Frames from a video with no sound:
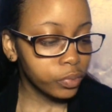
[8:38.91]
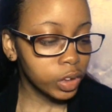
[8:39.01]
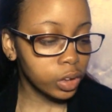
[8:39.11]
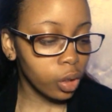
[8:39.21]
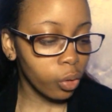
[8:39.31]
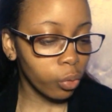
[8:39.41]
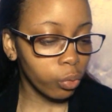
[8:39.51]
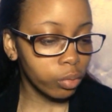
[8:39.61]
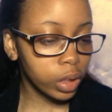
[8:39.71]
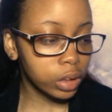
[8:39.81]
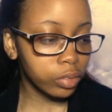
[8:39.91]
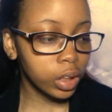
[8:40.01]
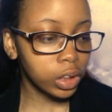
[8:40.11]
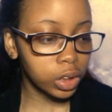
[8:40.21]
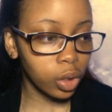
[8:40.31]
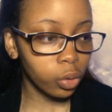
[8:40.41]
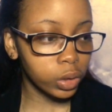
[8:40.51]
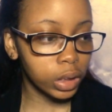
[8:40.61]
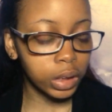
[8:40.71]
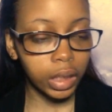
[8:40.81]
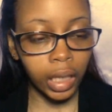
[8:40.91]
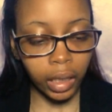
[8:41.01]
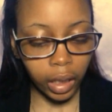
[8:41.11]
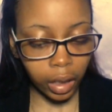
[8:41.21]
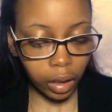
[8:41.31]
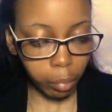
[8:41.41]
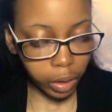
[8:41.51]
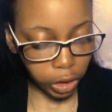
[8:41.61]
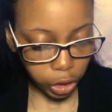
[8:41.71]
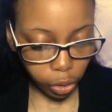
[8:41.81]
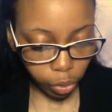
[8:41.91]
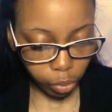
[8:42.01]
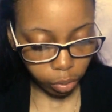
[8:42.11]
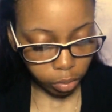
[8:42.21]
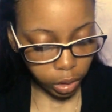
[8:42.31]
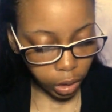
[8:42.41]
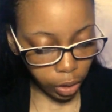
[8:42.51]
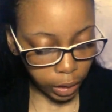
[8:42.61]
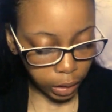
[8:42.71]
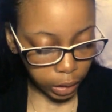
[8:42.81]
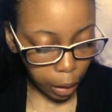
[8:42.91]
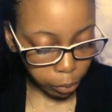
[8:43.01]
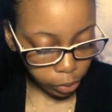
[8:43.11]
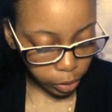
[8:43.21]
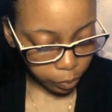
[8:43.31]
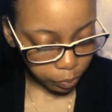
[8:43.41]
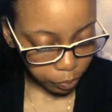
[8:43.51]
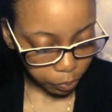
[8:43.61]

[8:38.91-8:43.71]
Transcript: So this really just goes into that. And let me just tell you guys the chapters